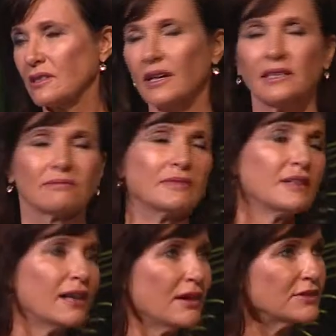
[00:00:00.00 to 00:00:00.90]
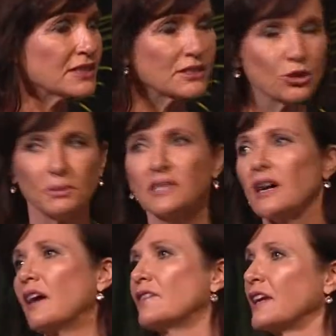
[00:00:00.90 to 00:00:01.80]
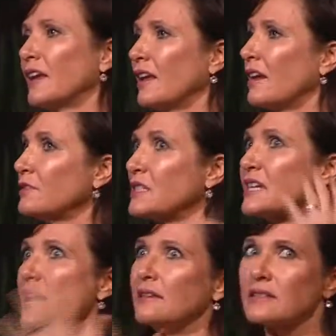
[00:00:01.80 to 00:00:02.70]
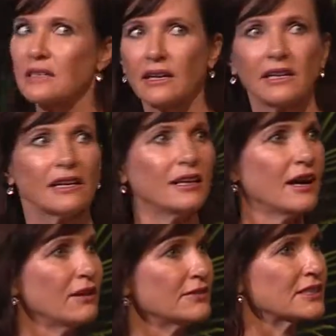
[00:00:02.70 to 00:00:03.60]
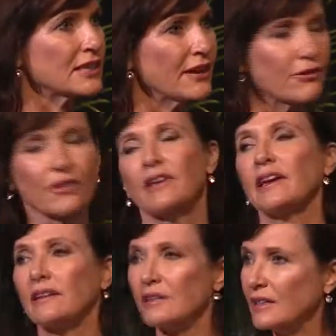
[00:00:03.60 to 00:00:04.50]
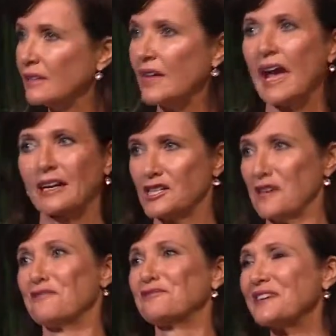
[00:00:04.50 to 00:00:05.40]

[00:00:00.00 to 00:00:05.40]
And he loves scuba diving, and he loves dancing, and he loves everything active.